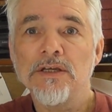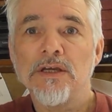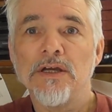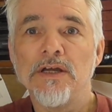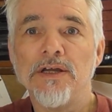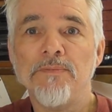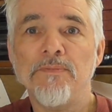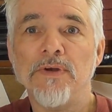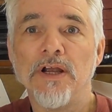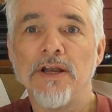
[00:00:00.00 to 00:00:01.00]

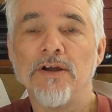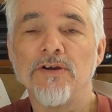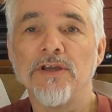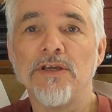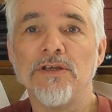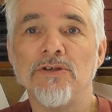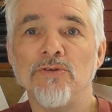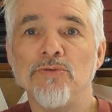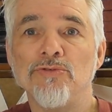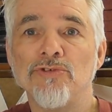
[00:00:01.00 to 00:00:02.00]
and I
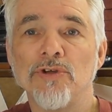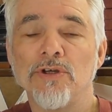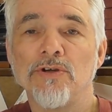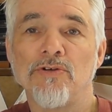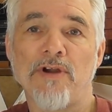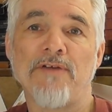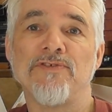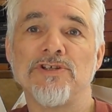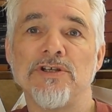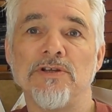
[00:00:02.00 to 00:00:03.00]
use
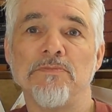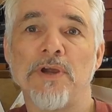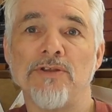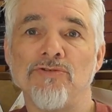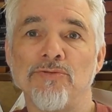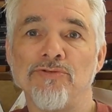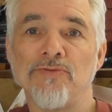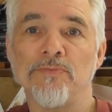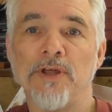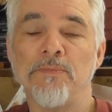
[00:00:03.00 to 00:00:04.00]
Graphitint pencils
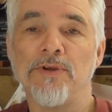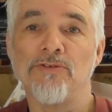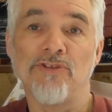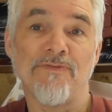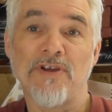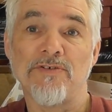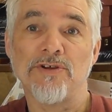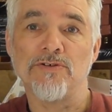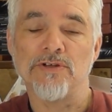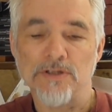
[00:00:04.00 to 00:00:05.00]
from them because they're very
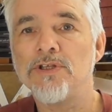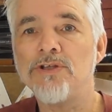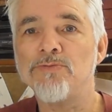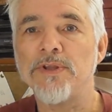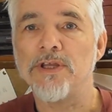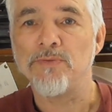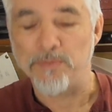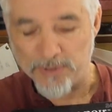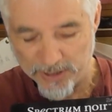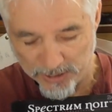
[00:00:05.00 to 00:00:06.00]
good. These, when they were
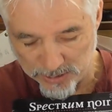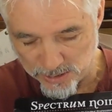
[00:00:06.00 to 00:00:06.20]
made,